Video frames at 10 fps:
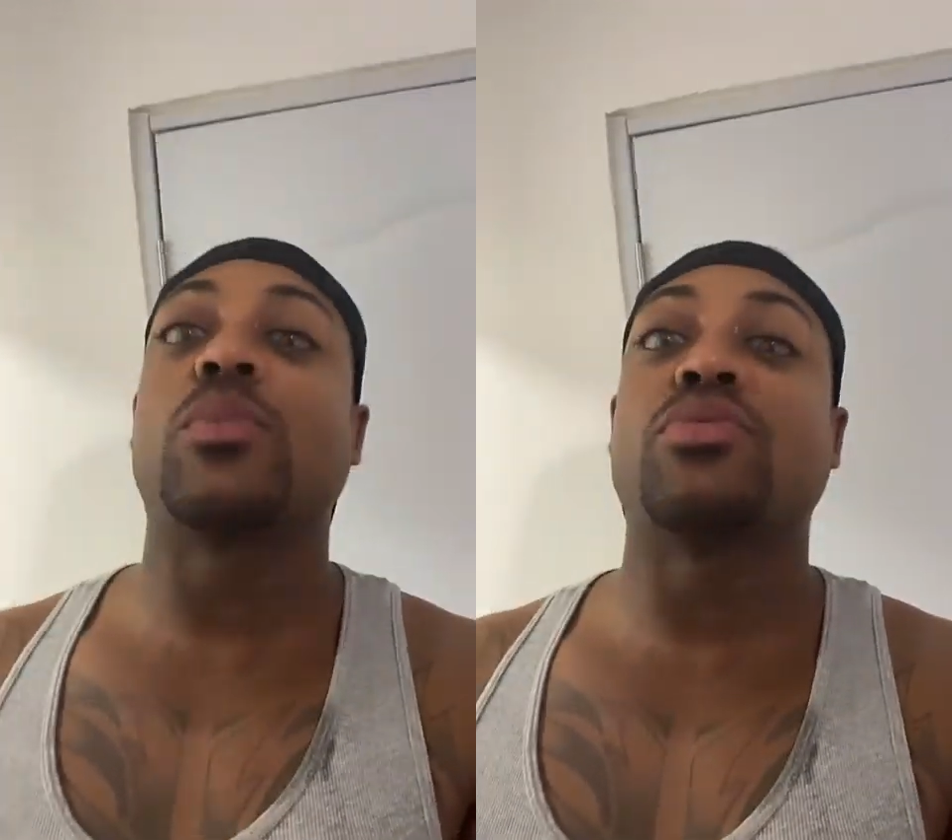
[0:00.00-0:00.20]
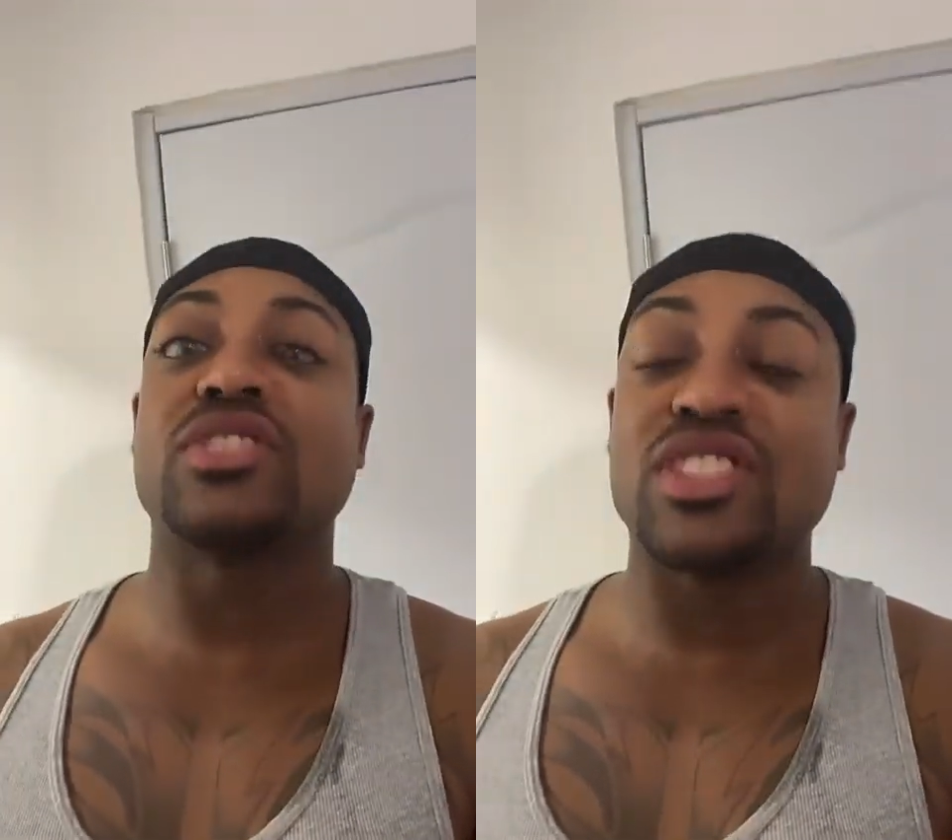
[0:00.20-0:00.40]

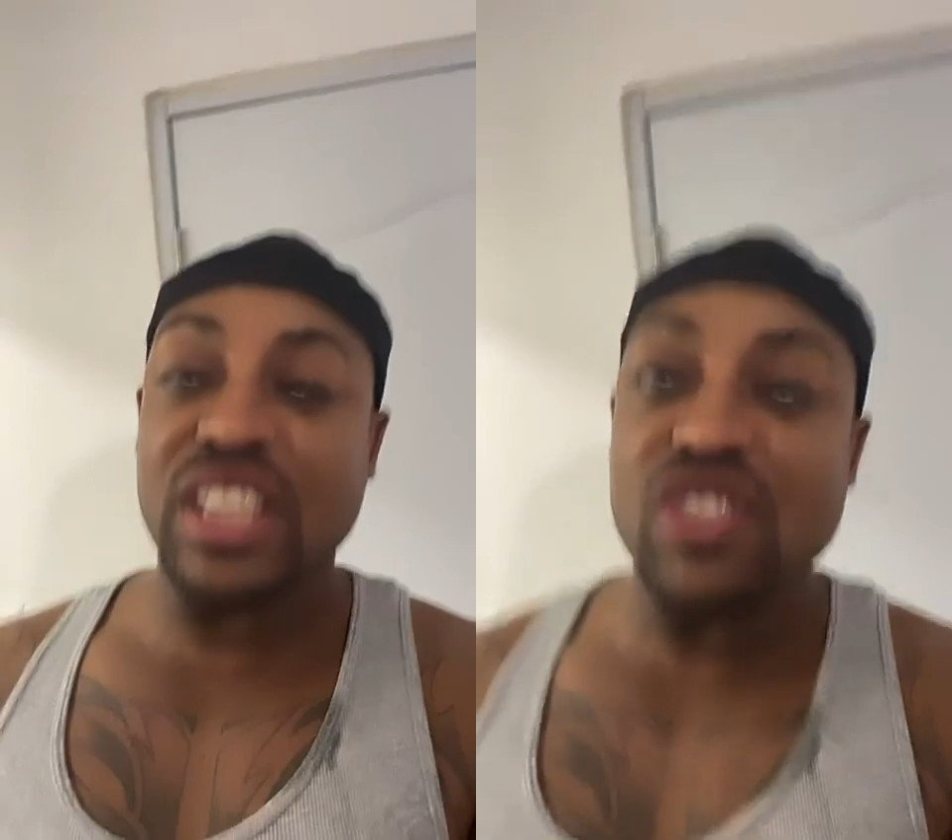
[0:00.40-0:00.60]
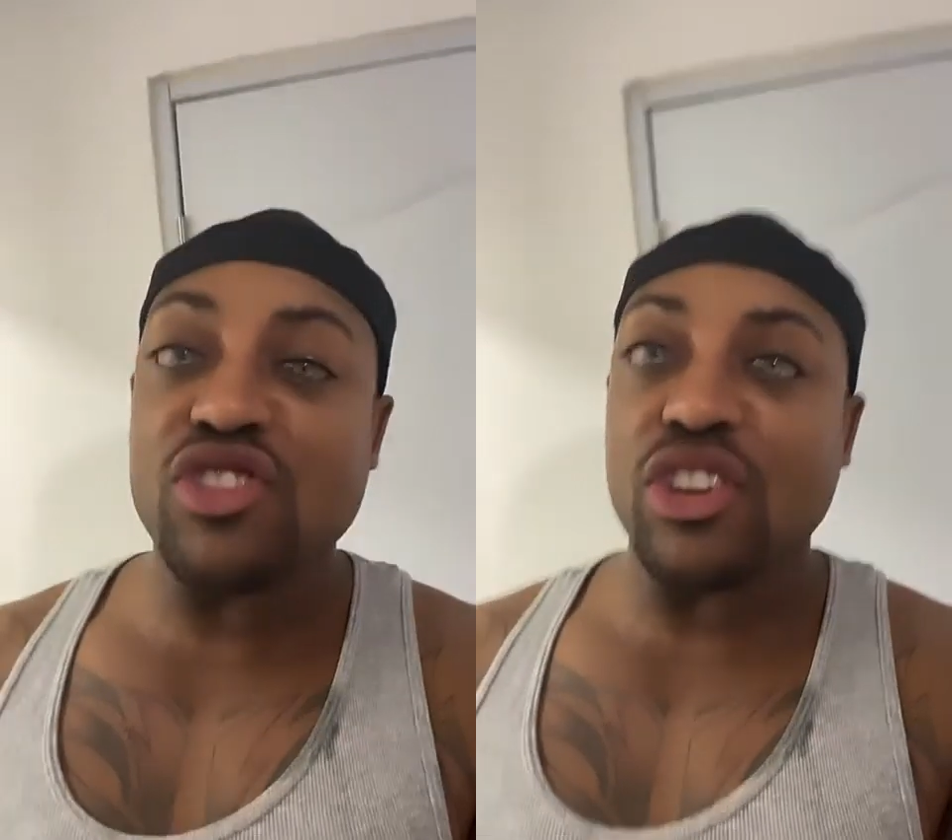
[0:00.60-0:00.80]

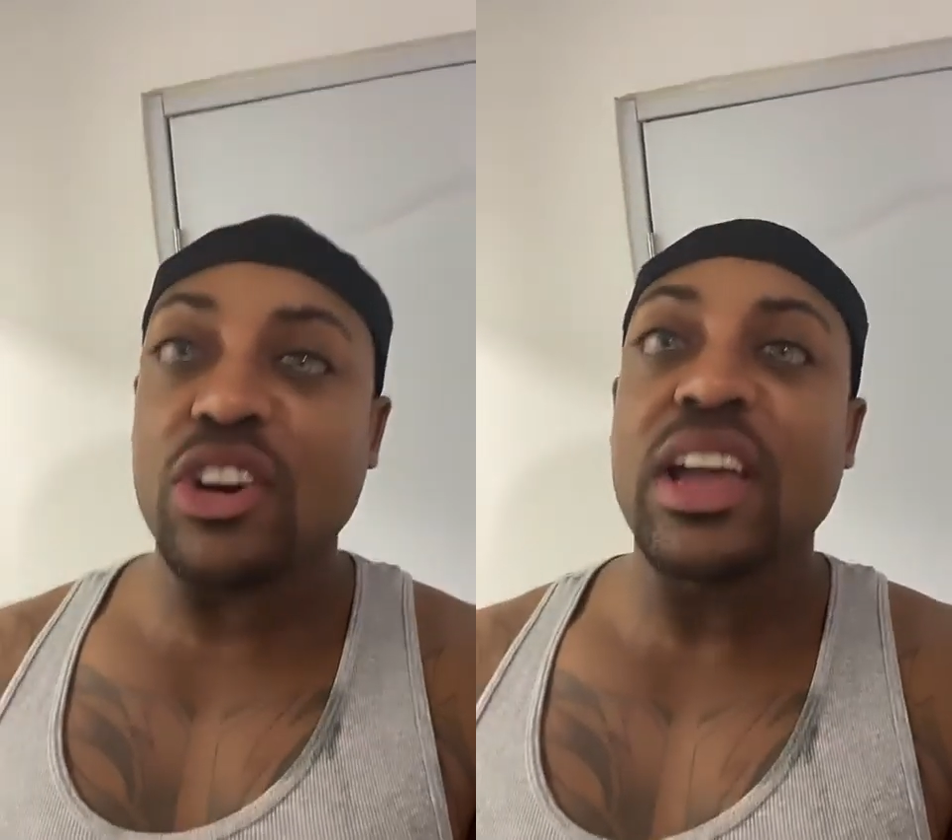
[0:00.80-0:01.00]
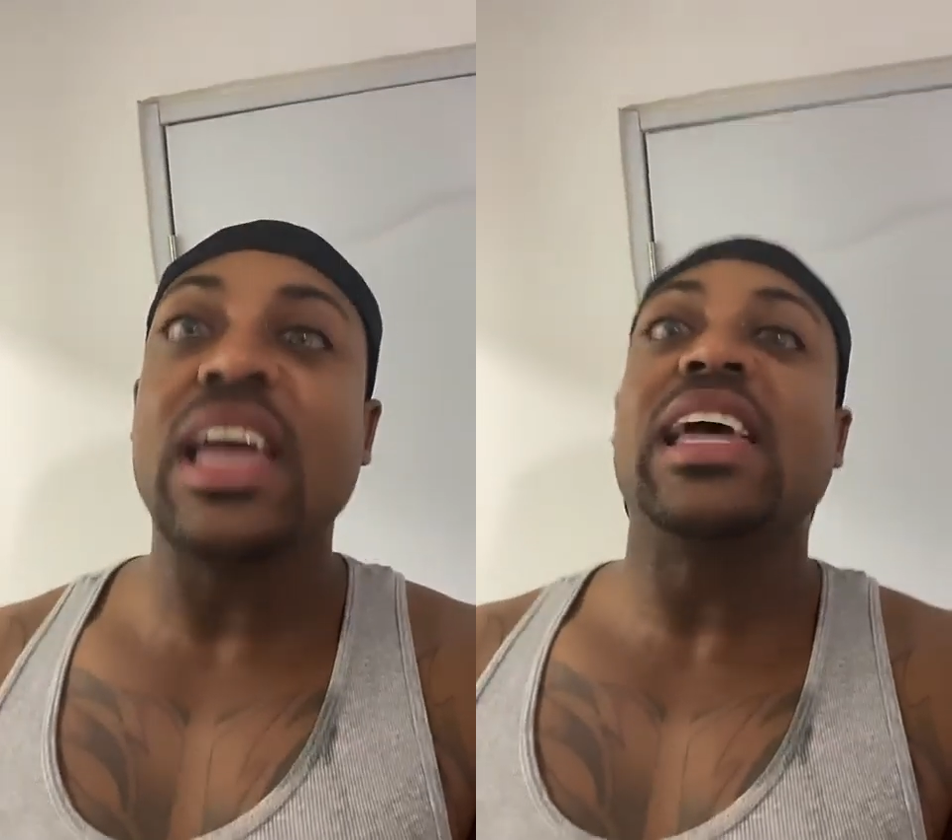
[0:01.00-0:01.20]

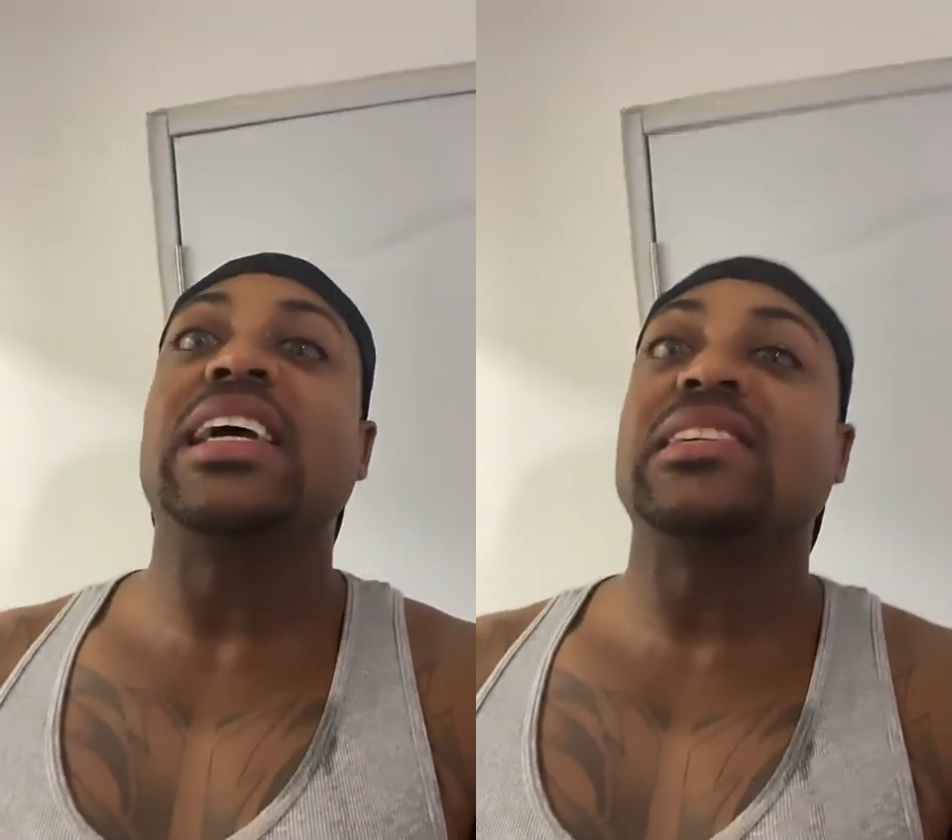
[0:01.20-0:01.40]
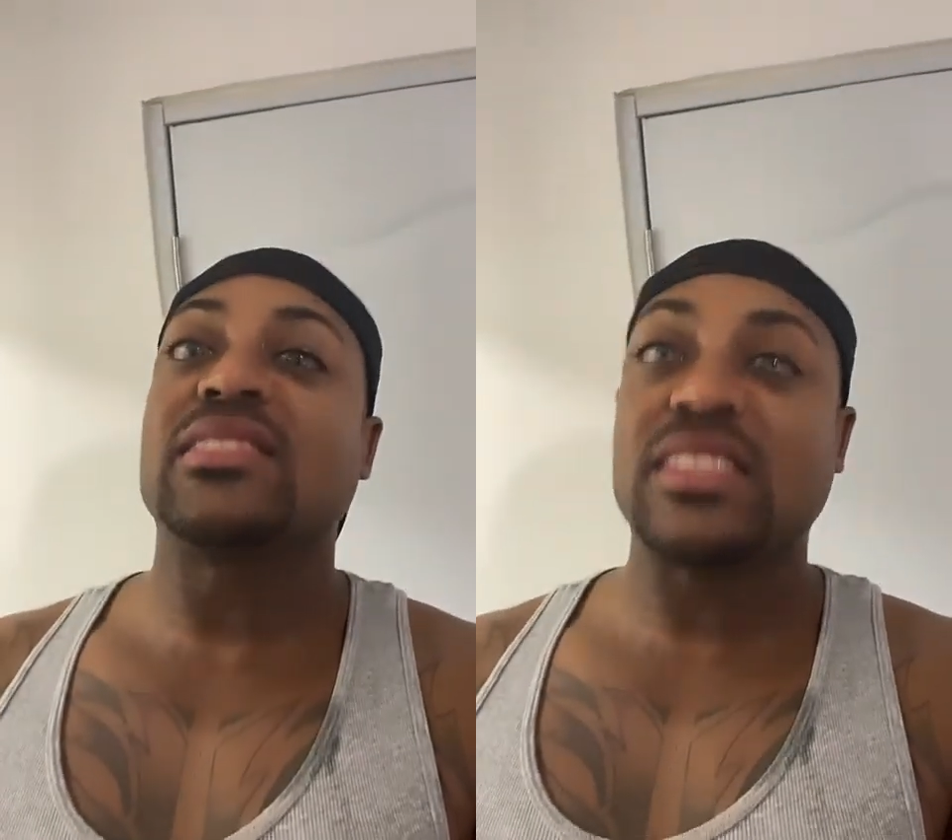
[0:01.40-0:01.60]
procedure
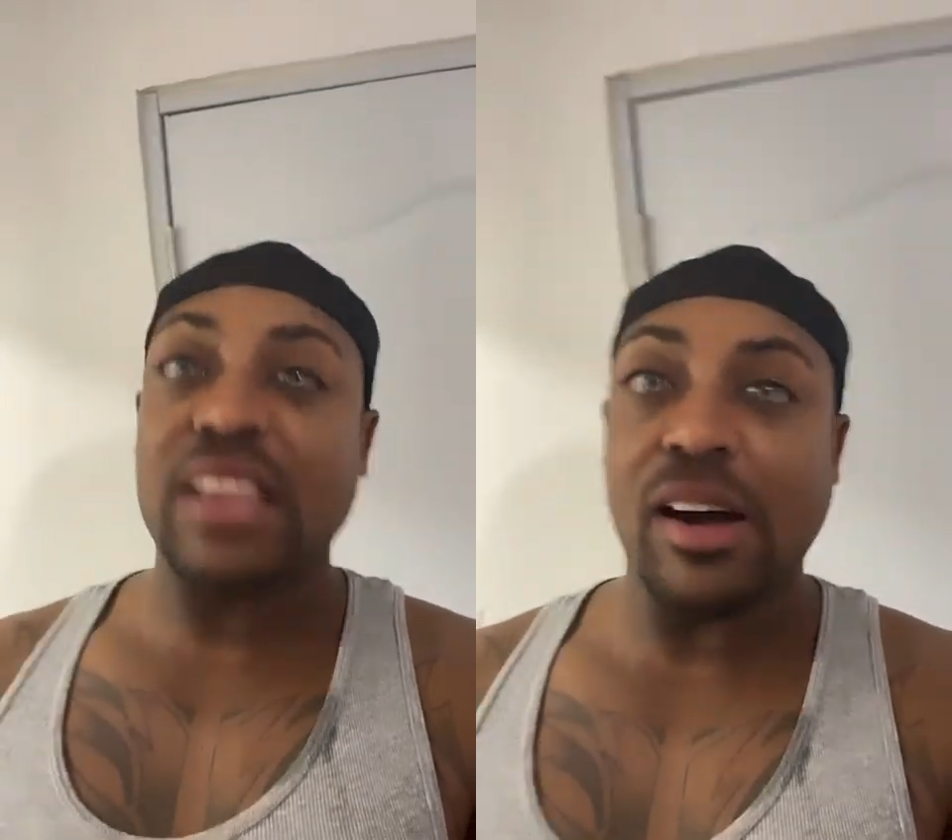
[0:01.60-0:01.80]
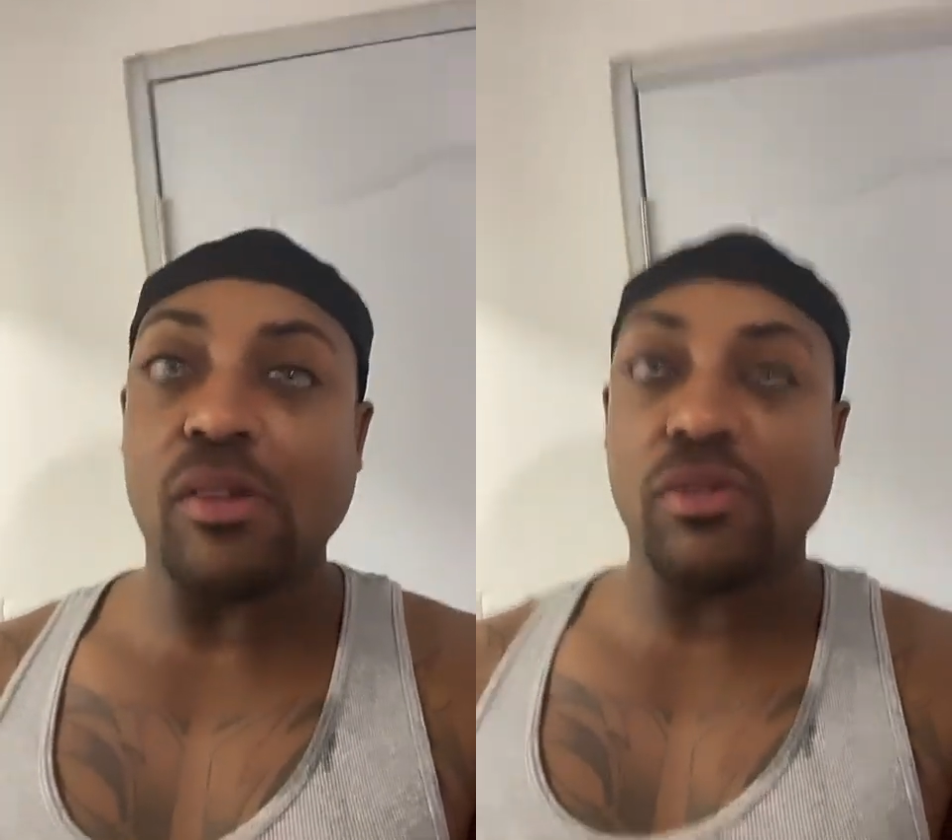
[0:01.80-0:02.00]

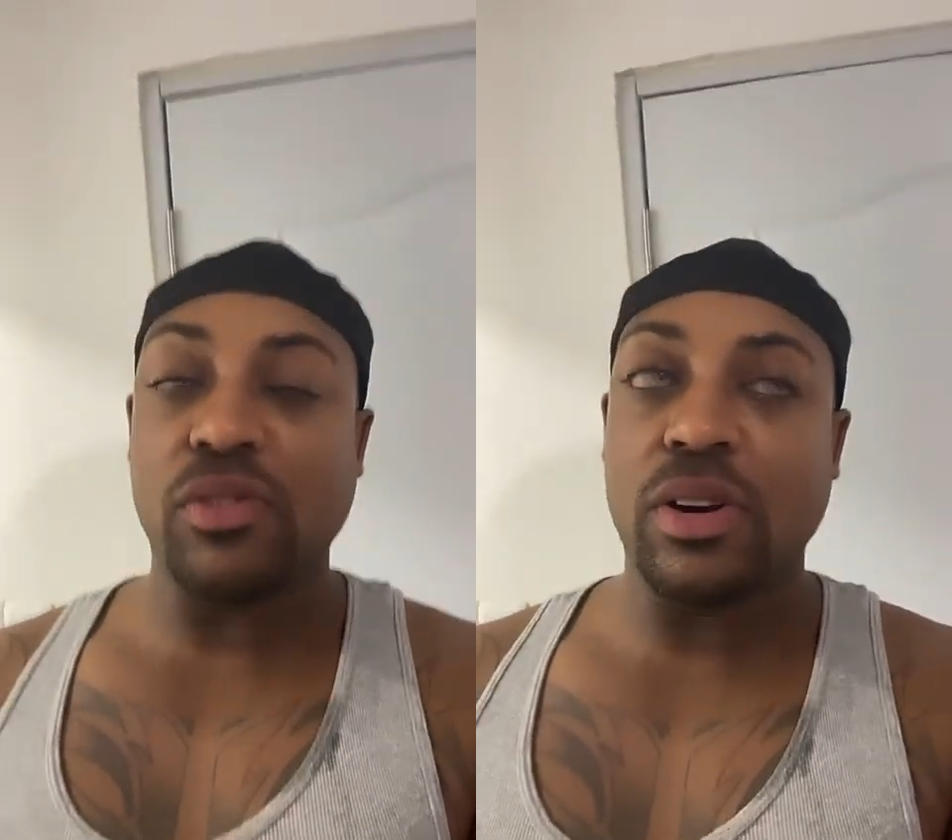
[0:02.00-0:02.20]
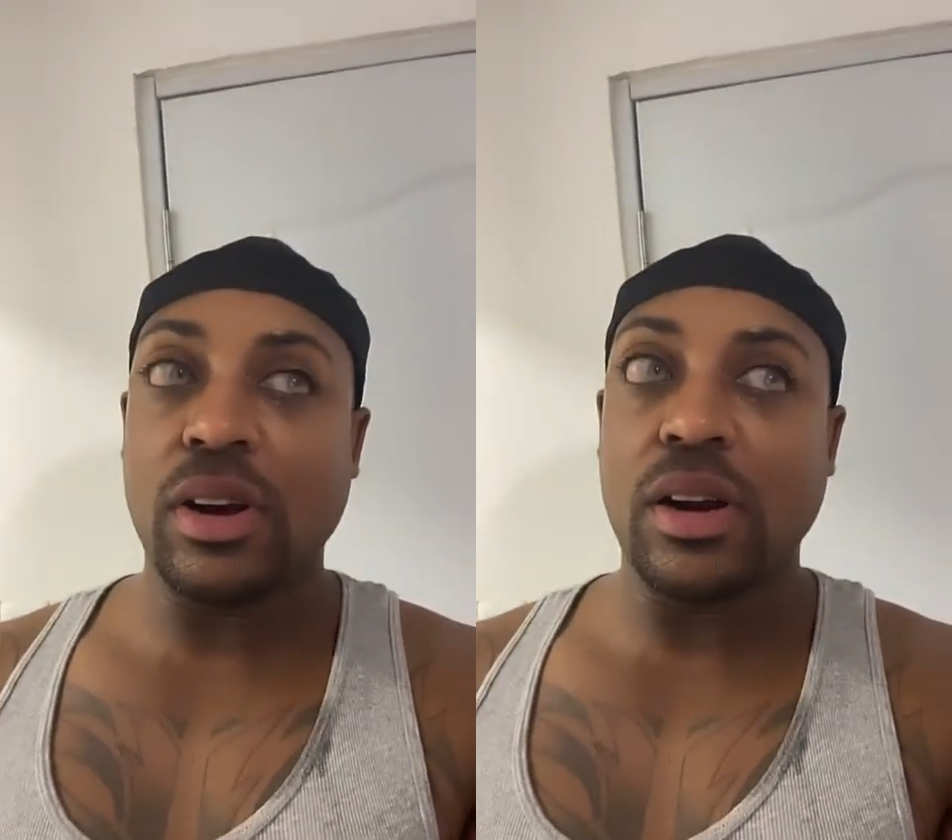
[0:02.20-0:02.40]
itself,